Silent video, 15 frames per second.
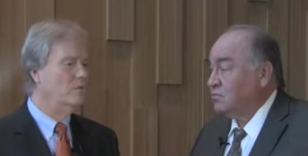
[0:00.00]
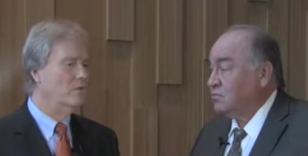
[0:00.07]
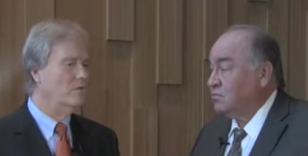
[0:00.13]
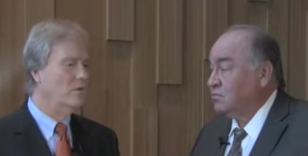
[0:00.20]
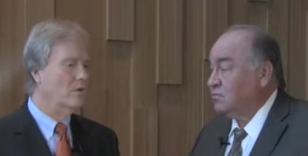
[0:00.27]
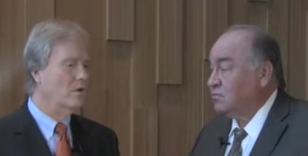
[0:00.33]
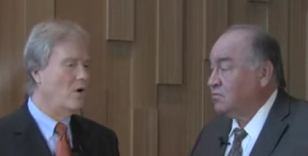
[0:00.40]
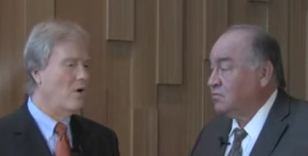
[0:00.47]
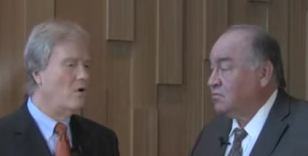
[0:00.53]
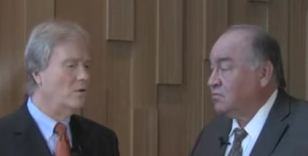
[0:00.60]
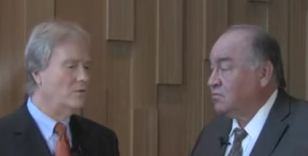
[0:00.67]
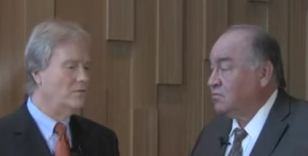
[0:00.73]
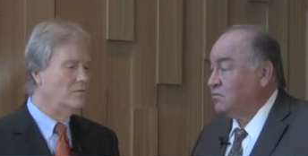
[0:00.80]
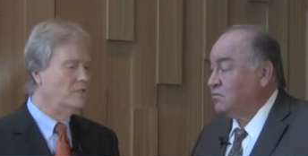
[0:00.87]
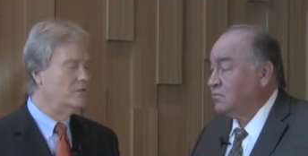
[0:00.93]
Speaker 1: with,
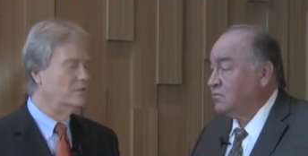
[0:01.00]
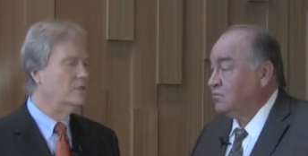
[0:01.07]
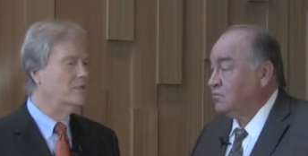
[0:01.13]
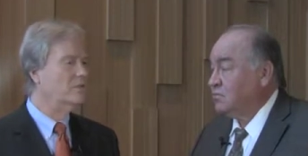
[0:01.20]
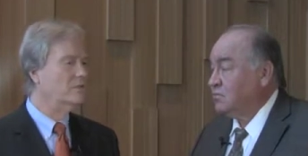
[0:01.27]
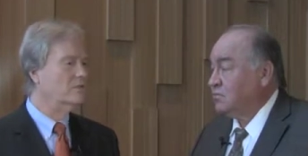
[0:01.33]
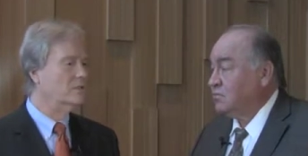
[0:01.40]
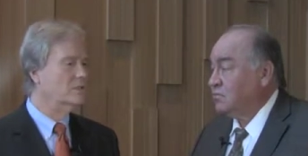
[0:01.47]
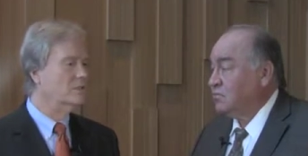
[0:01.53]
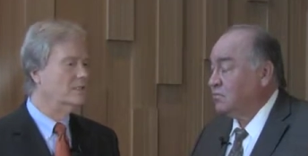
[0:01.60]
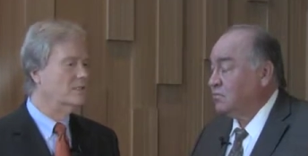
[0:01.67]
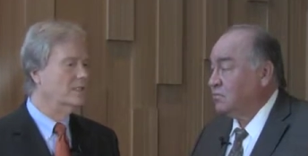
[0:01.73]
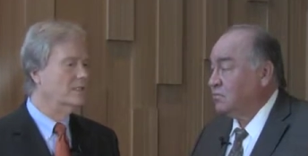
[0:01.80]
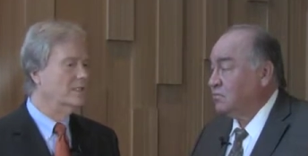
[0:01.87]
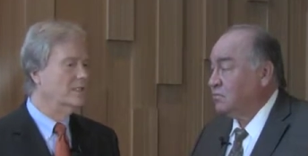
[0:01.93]
all of these
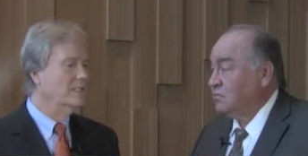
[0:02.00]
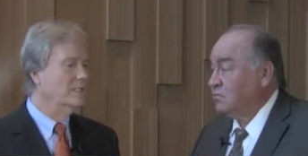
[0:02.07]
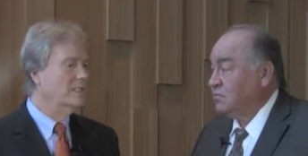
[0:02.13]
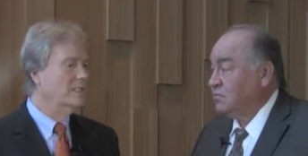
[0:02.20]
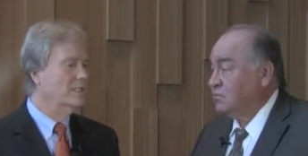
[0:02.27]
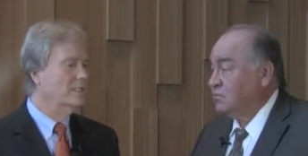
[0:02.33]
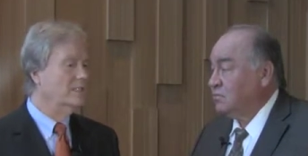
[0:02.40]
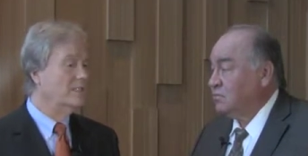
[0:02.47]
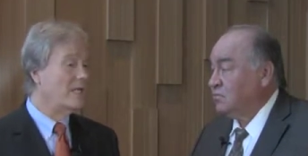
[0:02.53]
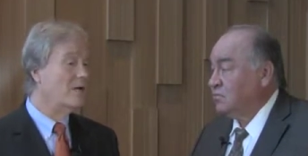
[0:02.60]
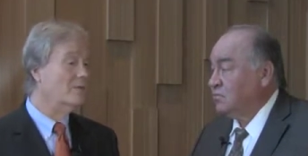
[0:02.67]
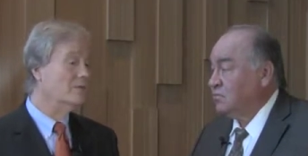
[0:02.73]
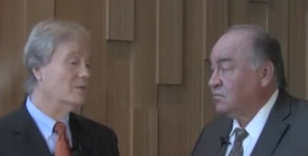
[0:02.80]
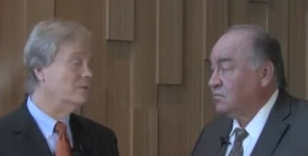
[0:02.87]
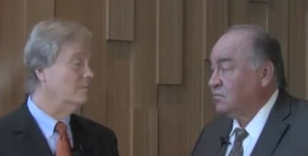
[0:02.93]
resources, it
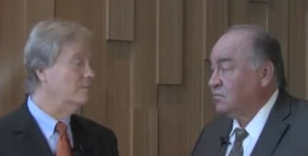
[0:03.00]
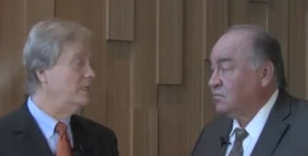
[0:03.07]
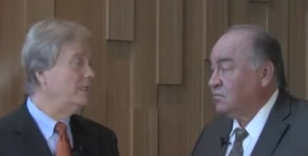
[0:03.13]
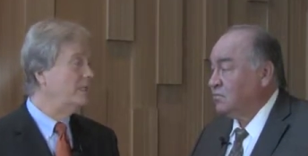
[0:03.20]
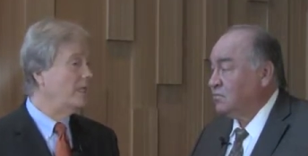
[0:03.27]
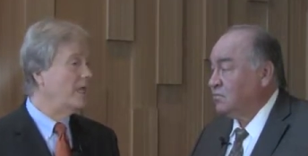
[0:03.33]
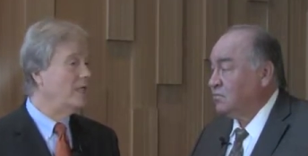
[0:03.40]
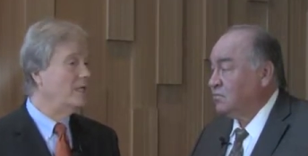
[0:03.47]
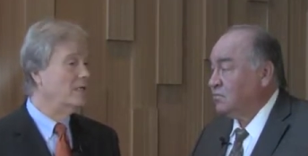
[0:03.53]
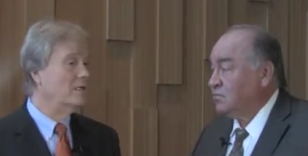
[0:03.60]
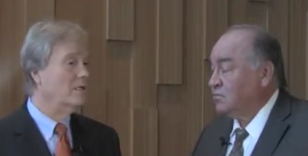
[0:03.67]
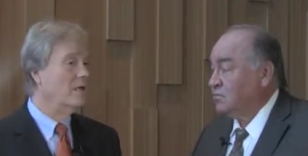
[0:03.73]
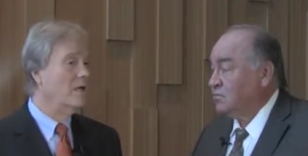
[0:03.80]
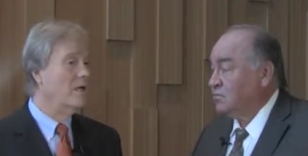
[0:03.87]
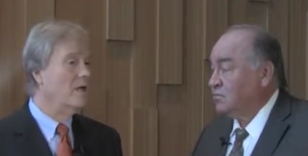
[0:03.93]
sounds to me
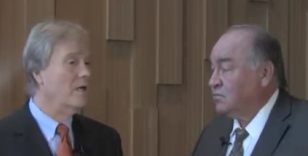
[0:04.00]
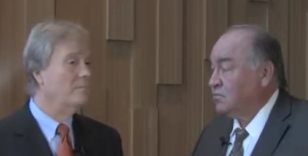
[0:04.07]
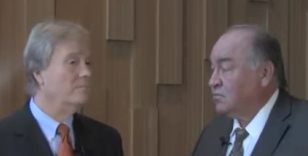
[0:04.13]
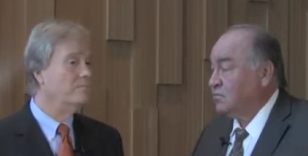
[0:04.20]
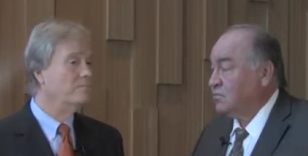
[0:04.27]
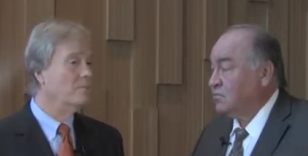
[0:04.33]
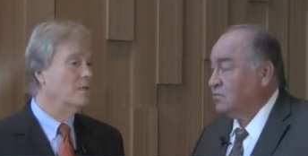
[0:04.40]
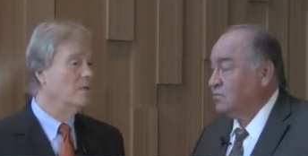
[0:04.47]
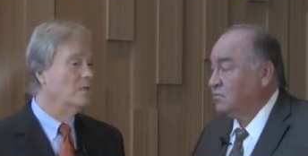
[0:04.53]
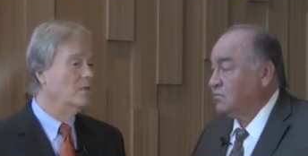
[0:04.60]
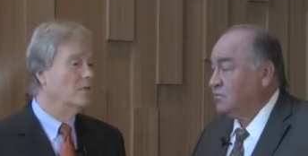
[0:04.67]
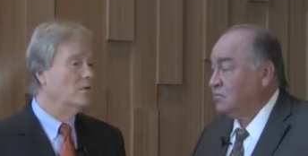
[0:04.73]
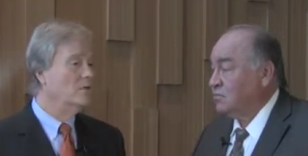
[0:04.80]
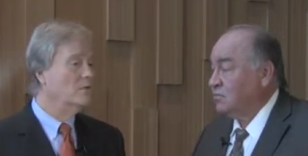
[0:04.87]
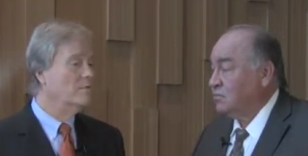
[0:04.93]
like um,
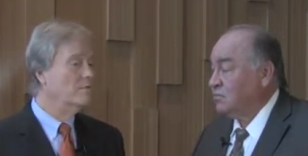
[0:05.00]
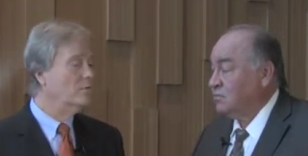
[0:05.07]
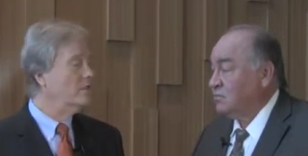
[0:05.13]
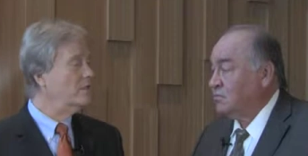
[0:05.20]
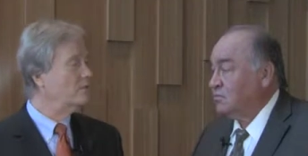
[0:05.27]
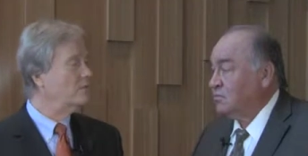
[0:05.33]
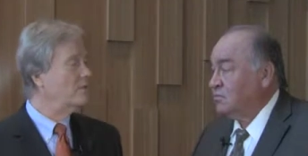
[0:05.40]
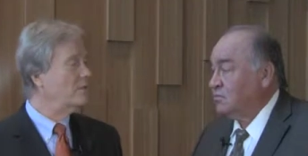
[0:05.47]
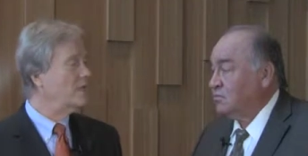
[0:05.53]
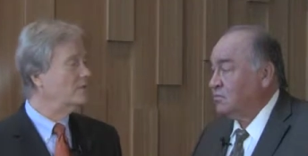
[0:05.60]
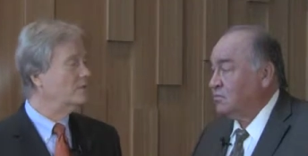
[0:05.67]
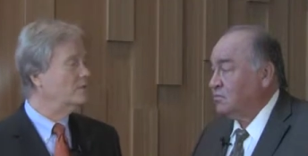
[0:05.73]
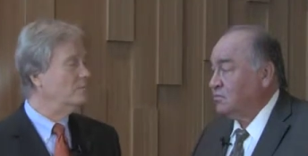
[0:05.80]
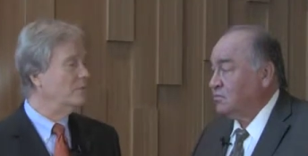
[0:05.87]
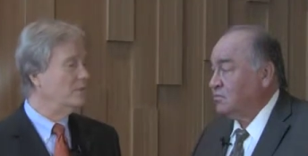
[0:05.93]
your
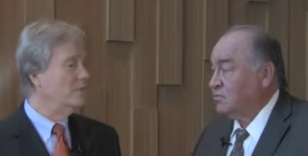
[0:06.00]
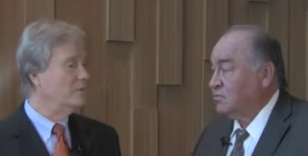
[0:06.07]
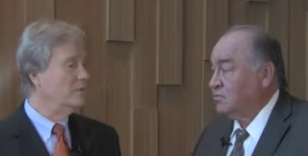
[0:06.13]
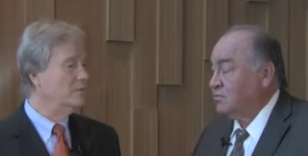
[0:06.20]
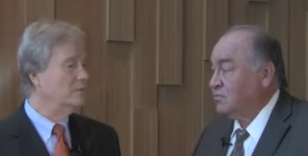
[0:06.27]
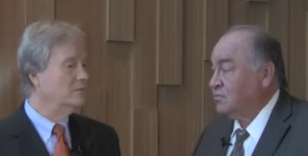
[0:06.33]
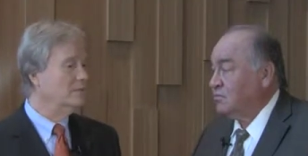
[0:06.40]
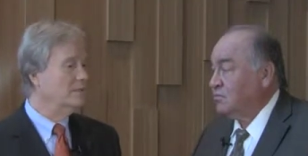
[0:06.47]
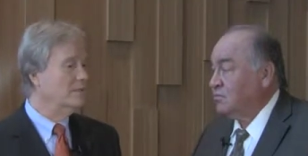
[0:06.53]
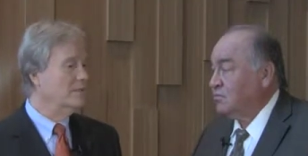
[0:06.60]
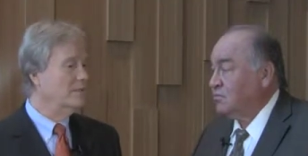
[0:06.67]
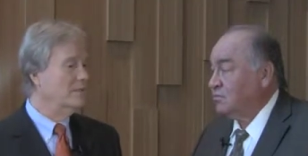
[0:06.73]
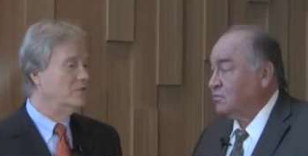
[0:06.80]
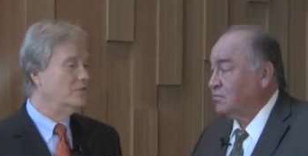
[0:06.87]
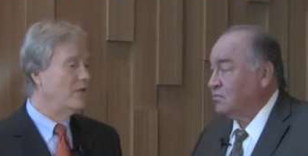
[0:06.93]
43,000 people
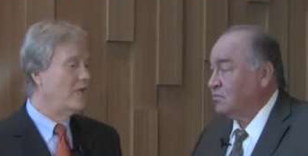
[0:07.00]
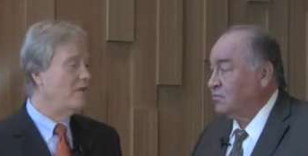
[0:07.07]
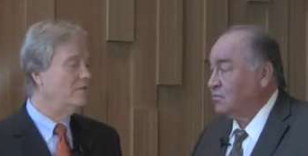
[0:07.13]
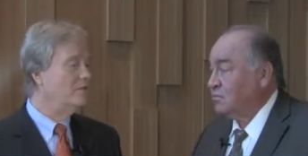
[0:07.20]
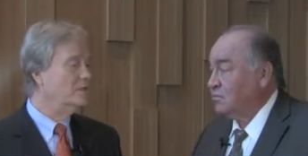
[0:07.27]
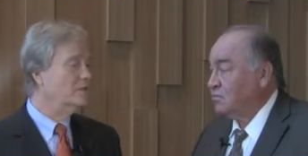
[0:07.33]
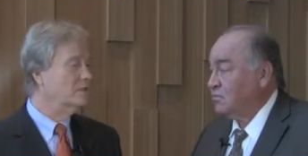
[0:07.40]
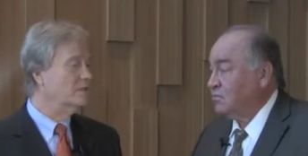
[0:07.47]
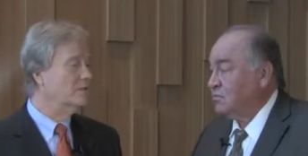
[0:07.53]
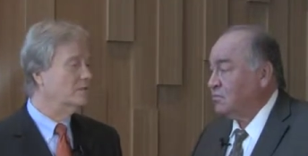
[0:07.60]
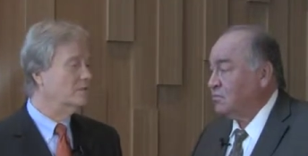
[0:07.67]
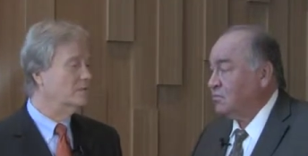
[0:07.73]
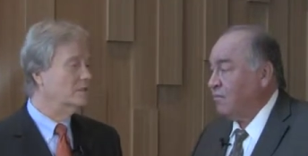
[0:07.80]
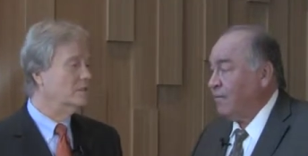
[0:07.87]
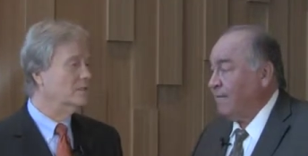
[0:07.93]
that you have in the
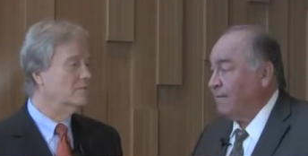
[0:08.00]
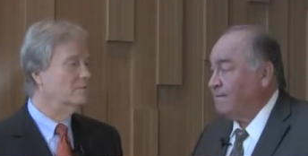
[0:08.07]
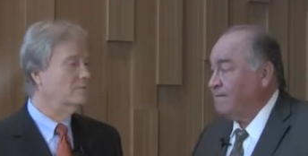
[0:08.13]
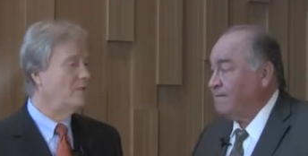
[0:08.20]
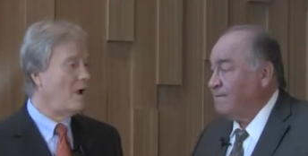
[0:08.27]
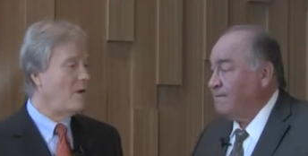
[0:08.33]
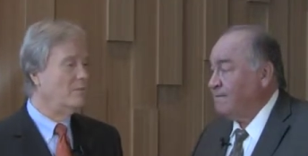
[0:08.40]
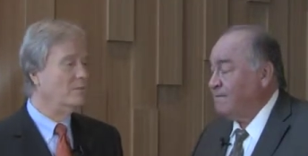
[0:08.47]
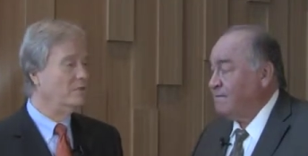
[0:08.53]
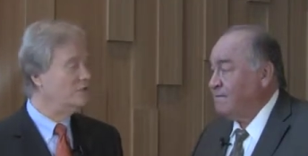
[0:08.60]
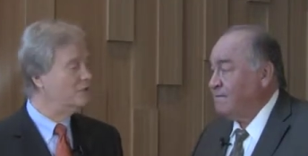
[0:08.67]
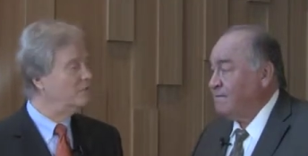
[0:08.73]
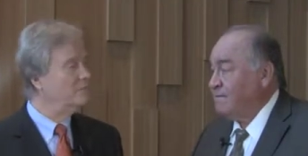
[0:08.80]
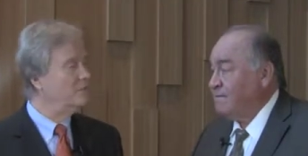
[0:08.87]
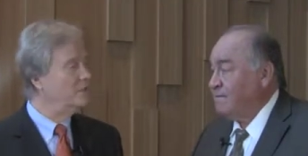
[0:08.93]
territories probably
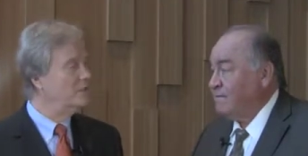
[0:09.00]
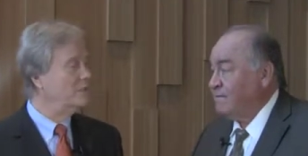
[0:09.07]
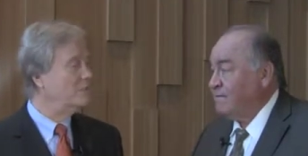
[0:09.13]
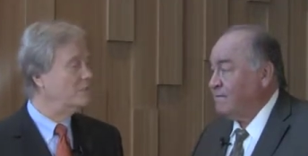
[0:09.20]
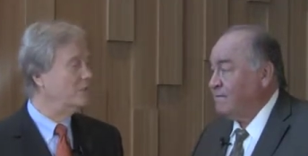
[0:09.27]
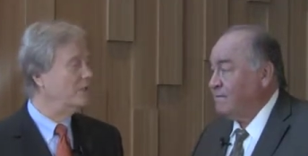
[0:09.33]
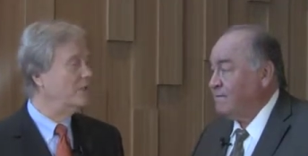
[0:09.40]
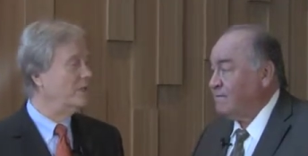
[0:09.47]
should be doing pretty